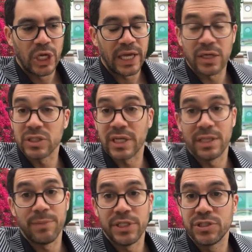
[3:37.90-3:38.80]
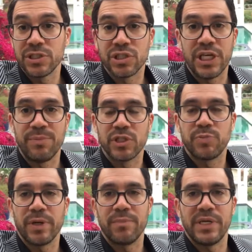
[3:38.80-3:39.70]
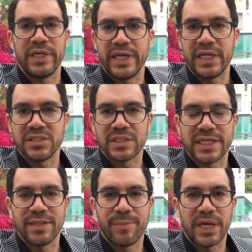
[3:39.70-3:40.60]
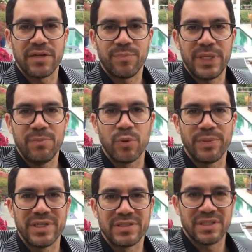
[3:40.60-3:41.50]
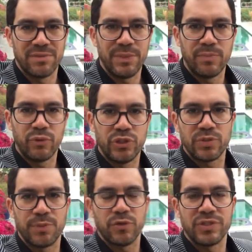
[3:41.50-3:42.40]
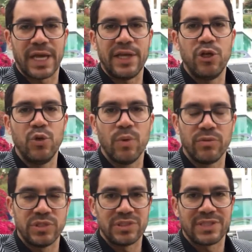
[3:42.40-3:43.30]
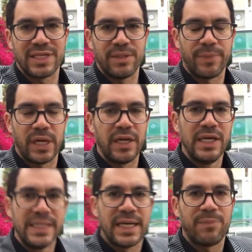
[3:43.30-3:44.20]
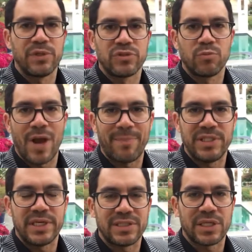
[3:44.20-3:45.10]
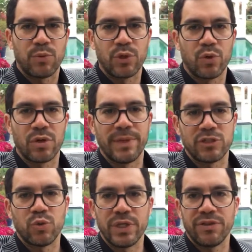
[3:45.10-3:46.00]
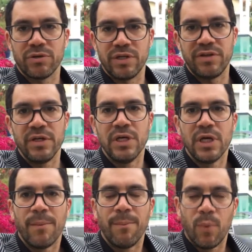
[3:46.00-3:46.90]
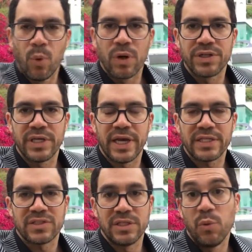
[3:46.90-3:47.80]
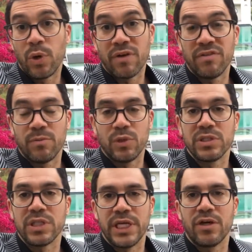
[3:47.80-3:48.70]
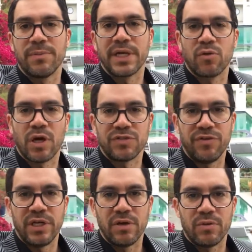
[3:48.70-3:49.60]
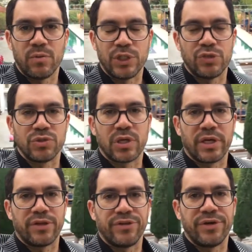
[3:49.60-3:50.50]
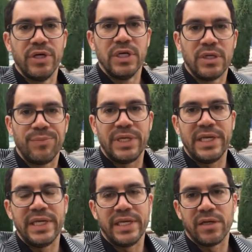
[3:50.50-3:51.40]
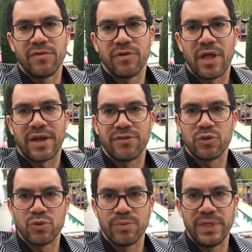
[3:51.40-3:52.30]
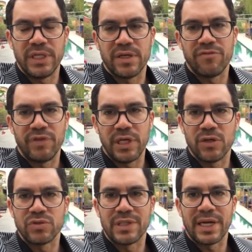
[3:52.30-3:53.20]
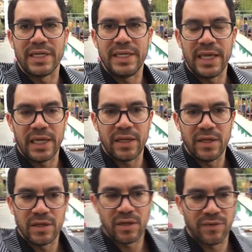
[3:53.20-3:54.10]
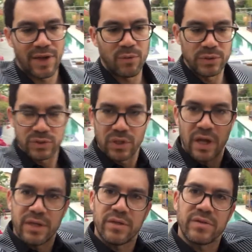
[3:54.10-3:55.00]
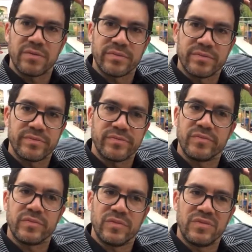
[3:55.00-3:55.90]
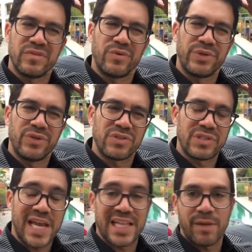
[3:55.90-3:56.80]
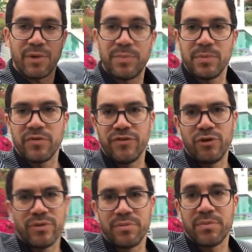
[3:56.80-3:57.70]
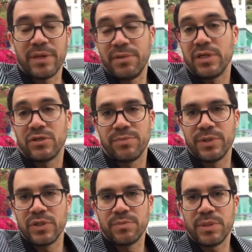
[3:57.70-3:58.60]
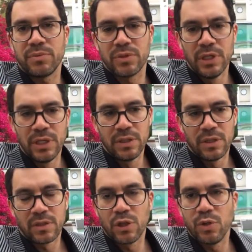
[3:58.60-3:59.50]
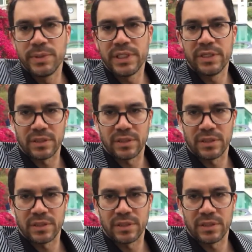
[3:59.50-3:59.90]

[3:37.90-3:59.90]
and I was like, let me just keep experimenting, get inside the mind of people. But instead of me presupposing I knew what was inside the mind, I built some rapid tests. I recorded about 20, 30 more tests, and one of them was the Here in My Garage video, which was kind of the beginning of a lot of the social media videos that I did. And that one's gotten, no one knows exactly how many people viewed it, maybe 100 million people globally,